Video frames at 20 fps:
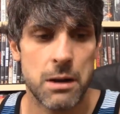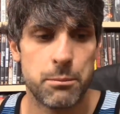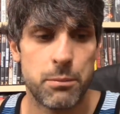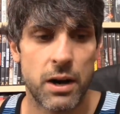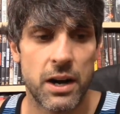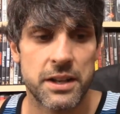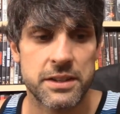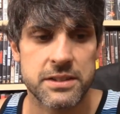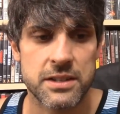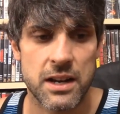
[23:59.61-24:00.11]

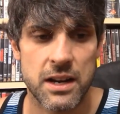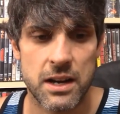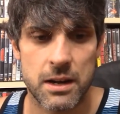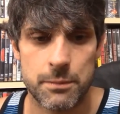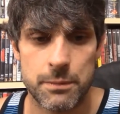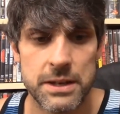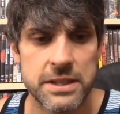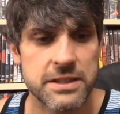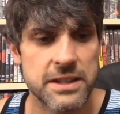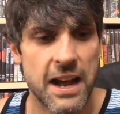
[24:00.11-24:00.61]
but
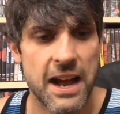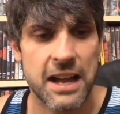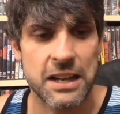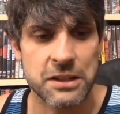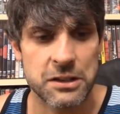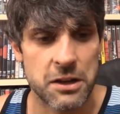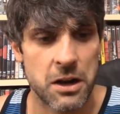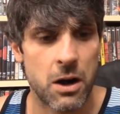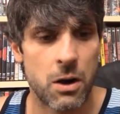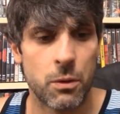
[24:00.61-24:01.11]
um, he's not,
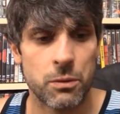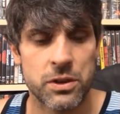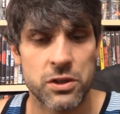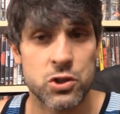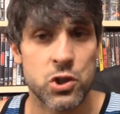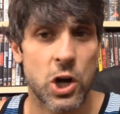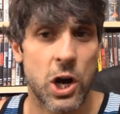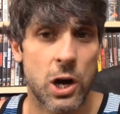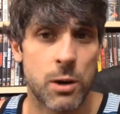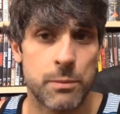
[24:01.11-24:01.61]
you know, the
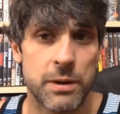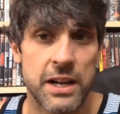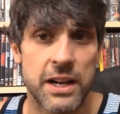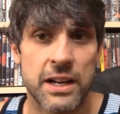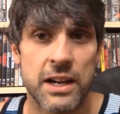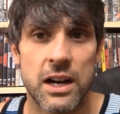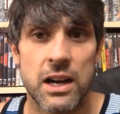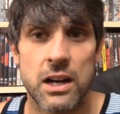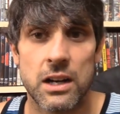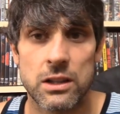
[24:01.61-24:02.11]

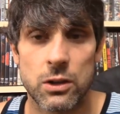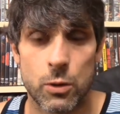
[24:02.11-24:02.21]
charming uh,